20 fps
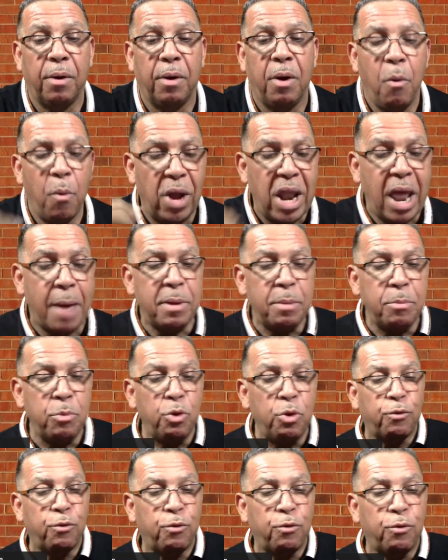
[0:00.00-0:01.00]
But let me
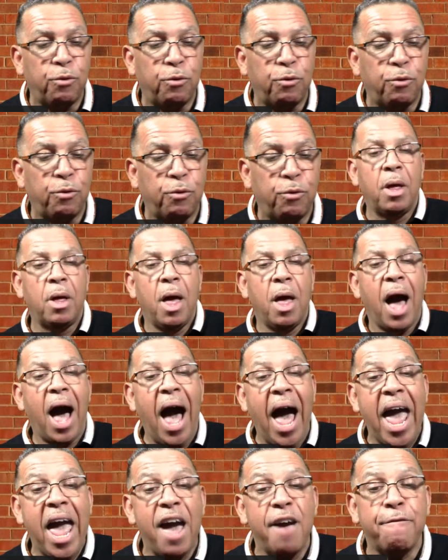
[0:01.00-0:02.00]
move on. I
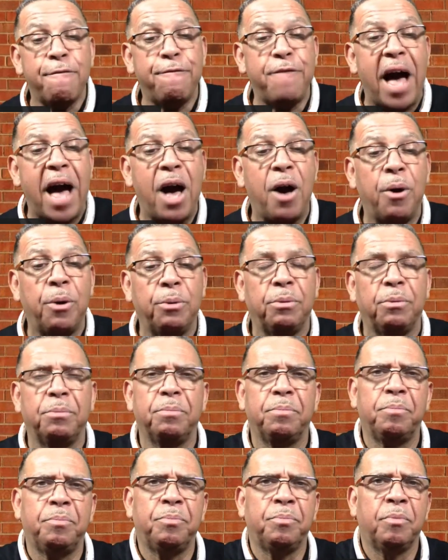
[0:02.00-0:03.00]
have found
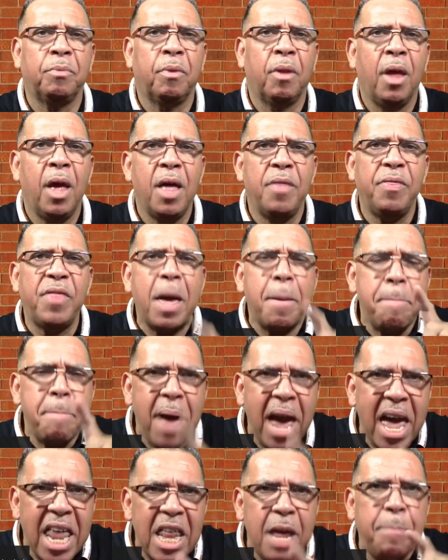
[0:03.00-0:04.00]
that
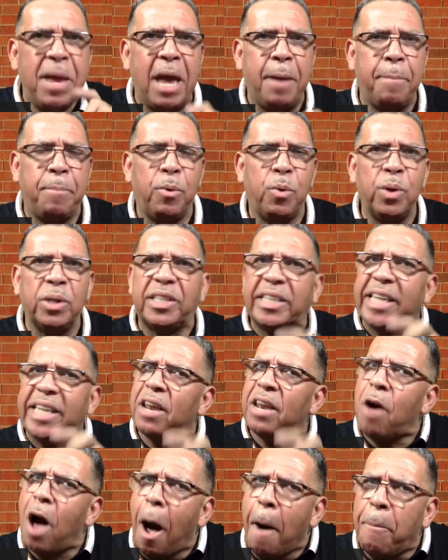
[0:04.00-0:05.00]
many people, instead of
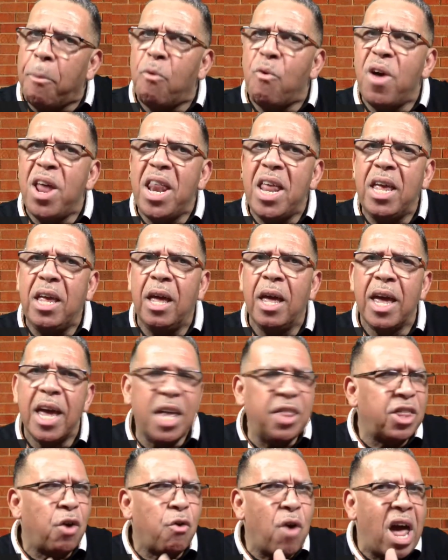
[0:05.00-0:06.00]
operating in
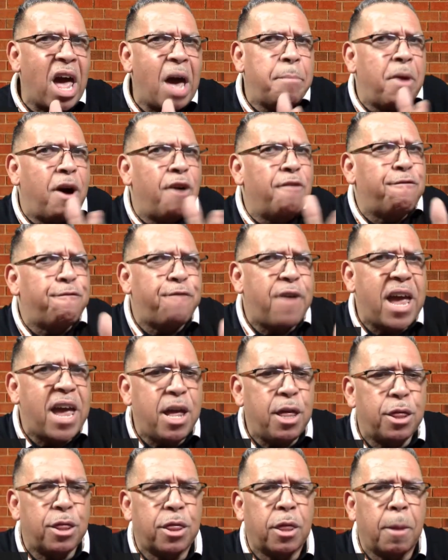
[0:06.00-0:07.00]
the realm of faith,